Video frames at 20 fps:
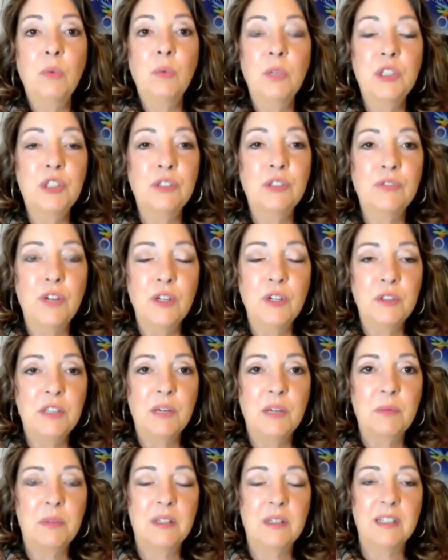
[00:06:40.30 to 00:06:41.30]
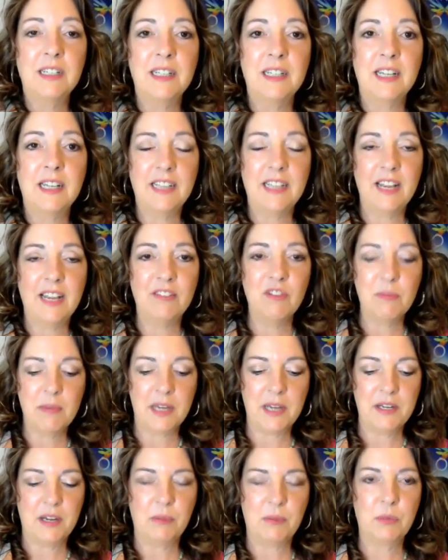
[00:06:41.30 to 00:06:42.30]
what's your phone number? And I gave him
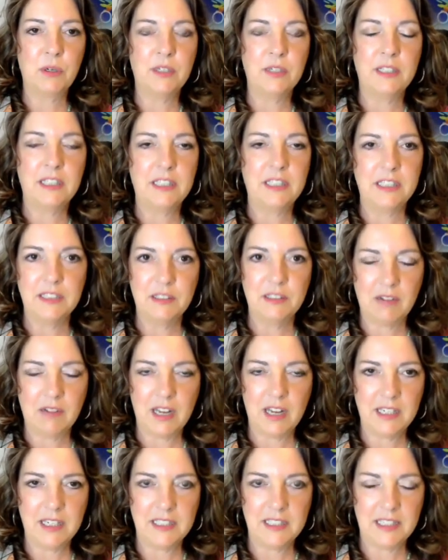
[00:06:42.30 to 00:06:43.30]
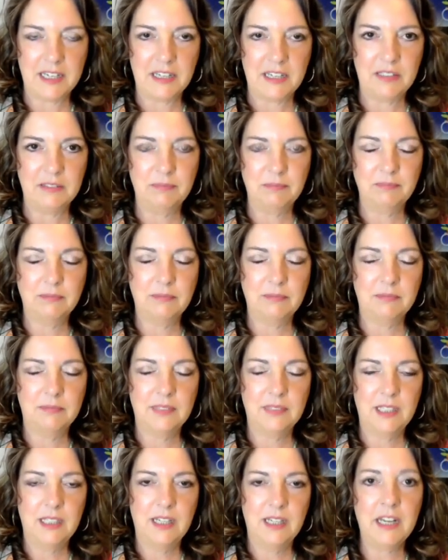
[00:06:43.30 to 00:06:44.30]
my number and he didn't write it down.
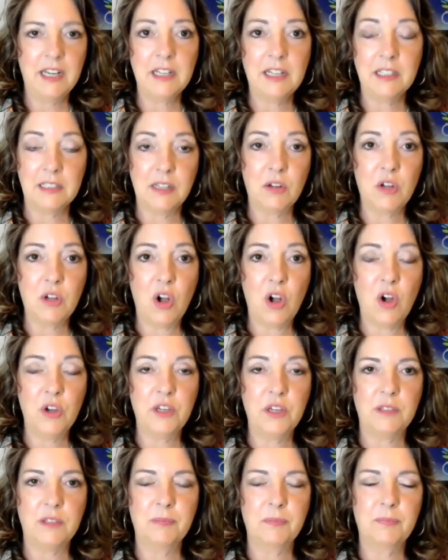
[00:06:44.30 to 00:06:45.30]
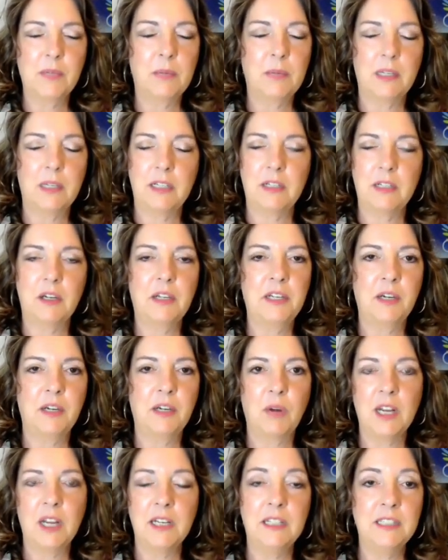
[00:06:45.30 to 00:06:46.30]
And he goes, I'll call you. I'm like, yeah,
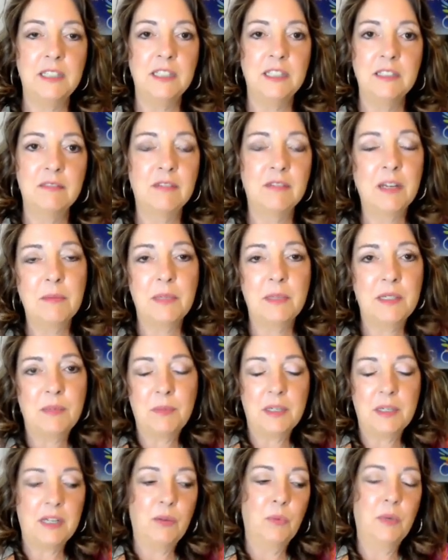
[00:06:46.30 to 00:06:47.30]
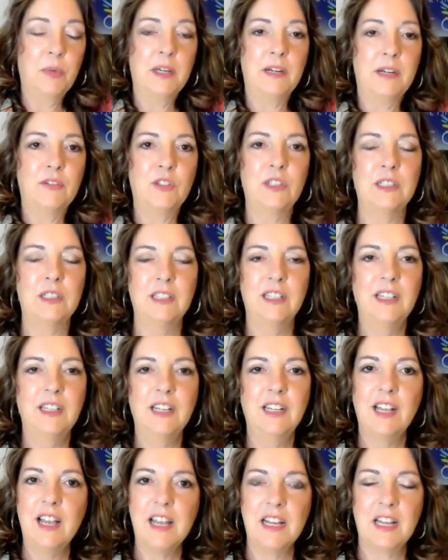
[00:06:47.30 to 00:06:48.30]
right. You didn't write my number down, whatever.
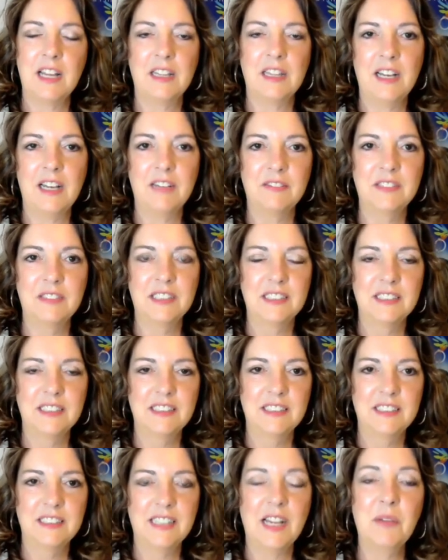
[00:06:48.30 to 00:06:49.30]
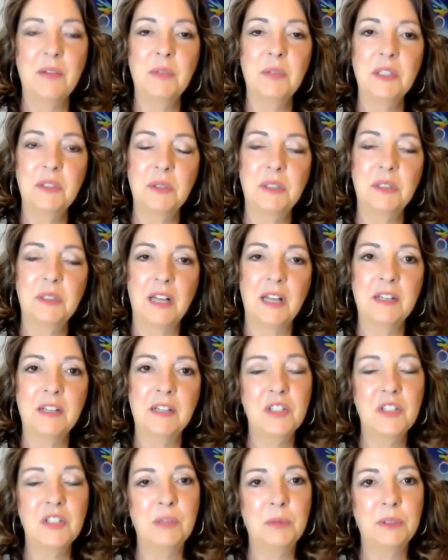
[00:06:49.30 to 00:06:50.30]
And I left. He went to a lot of
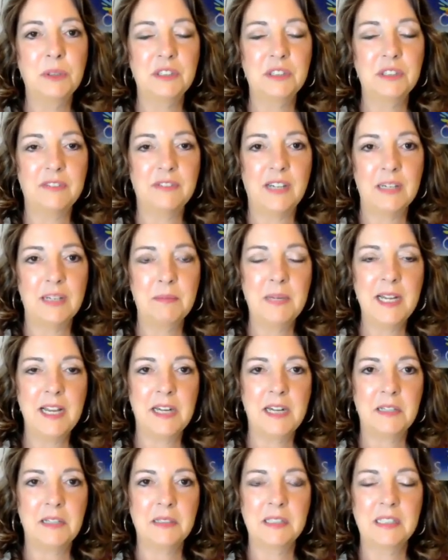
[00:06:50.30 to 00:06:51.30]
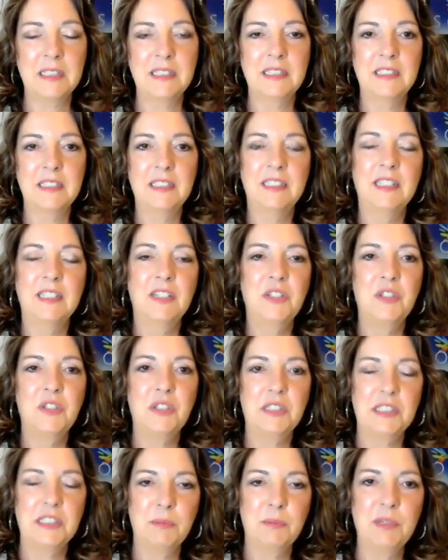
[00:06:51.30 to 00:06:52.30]
trouble to find my house, to
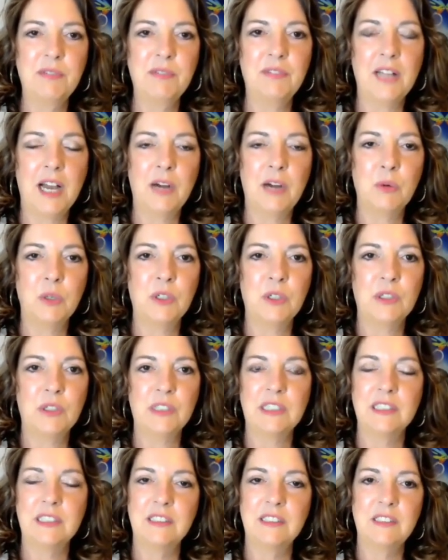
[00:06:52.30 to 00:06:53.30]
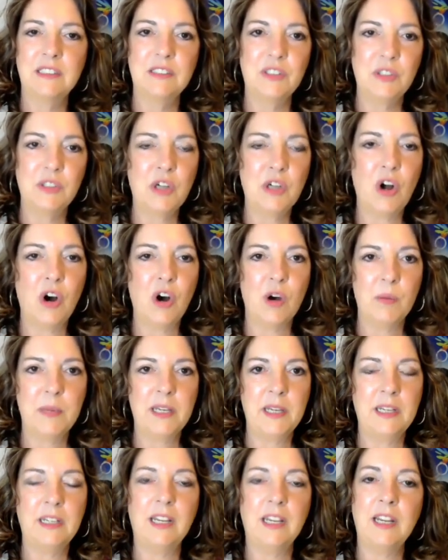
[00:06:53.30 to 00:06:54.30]
send me flowers, to call
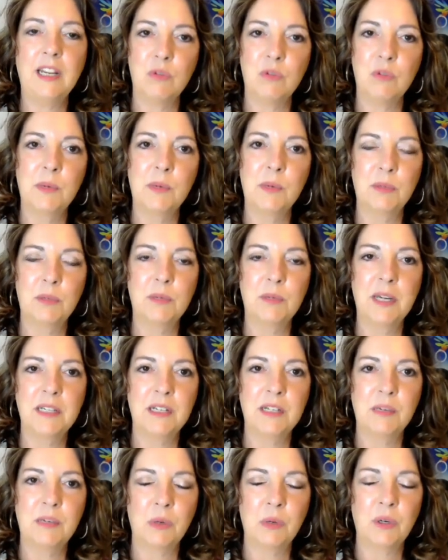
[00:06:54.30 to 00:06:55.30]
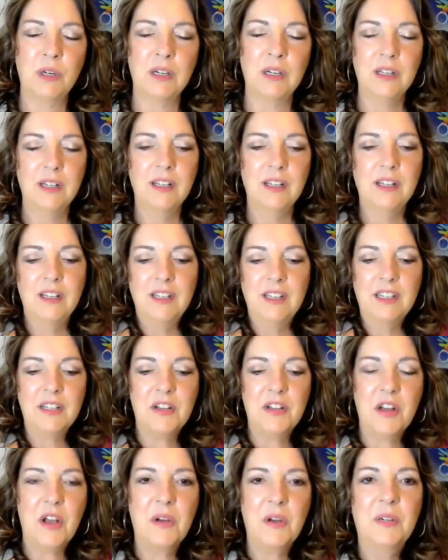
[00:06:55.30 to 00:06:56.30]
me. He remembered my number.
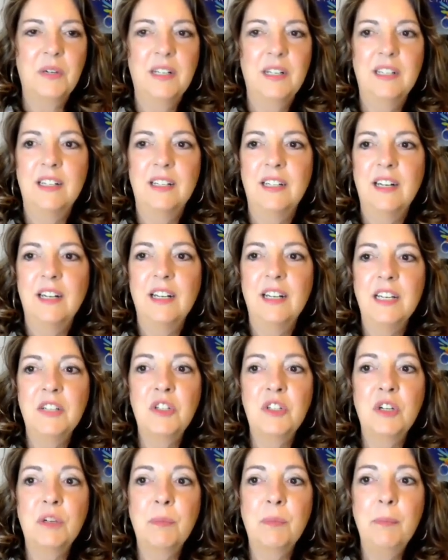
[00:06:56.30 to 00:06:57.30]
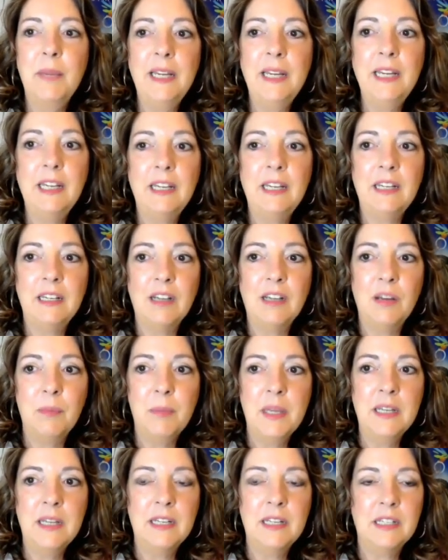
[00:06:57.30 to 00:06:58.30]
You know, it took me a
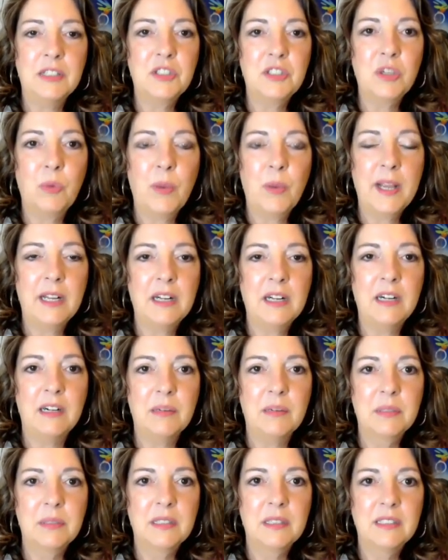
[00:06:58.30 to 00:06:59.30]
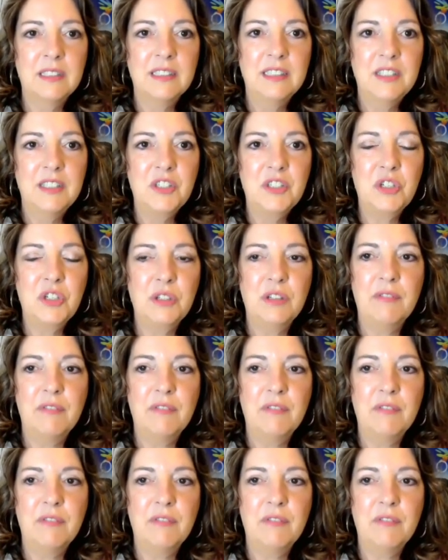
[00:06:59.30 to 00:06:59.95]
minute to wake up to the